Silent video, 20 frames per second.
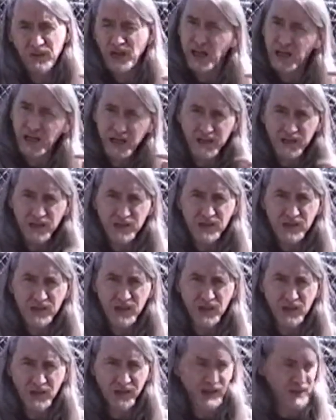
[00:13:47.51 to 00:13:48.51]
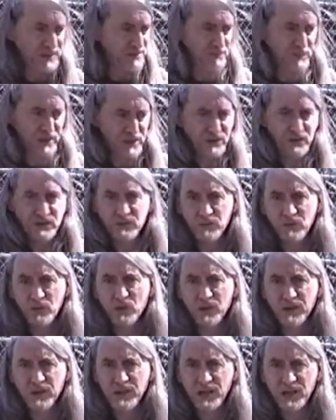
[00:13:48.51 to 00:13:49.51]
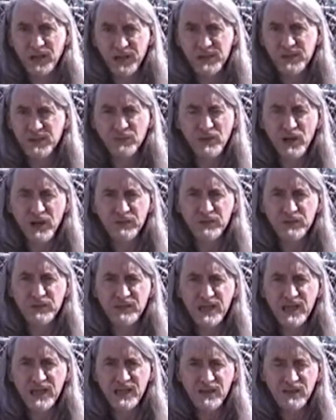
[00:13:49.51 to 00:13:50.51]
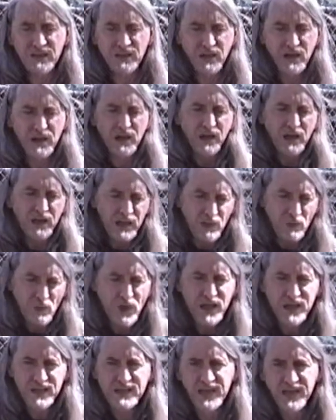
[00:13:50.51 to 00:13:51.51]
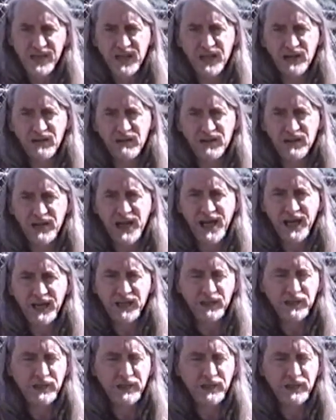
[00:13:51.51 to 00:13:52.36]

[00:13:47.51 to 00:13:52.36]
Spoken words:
and in your tongue as much or more than it is around your teeth, you want to take care of that.